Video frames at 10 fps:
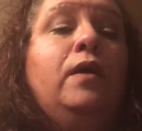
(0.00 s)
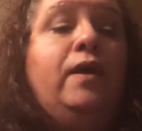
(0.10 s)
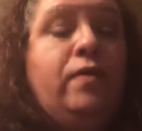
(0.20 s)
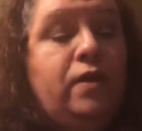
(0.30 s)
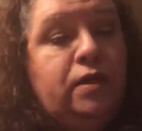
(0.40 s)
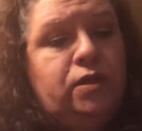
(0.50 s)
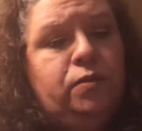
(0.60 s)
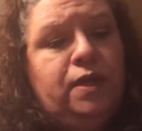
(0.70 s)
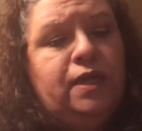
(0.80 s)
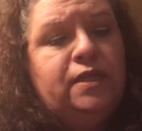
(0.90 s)
And this
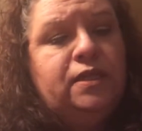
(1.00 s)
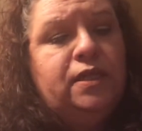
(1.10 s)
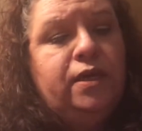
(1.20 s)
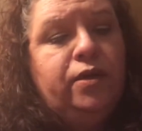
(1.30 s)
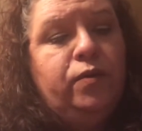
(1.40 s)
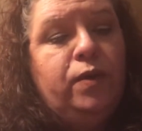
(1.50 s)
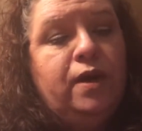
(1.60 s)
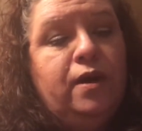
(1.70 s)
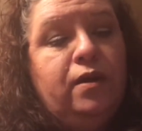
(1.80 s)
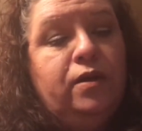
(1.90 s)
one, let's see here, what
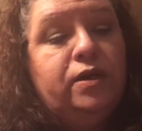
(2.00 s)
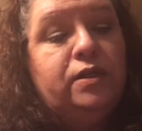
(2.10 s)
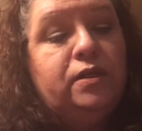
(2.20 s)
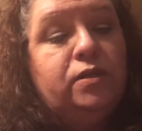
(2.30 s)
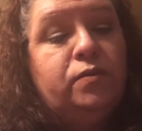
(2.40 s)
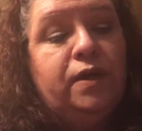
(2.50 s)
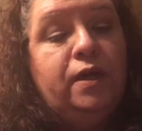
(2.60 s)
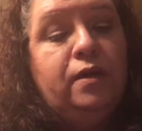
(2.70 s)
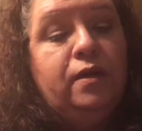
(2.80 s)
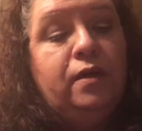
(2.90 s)
color is this one in?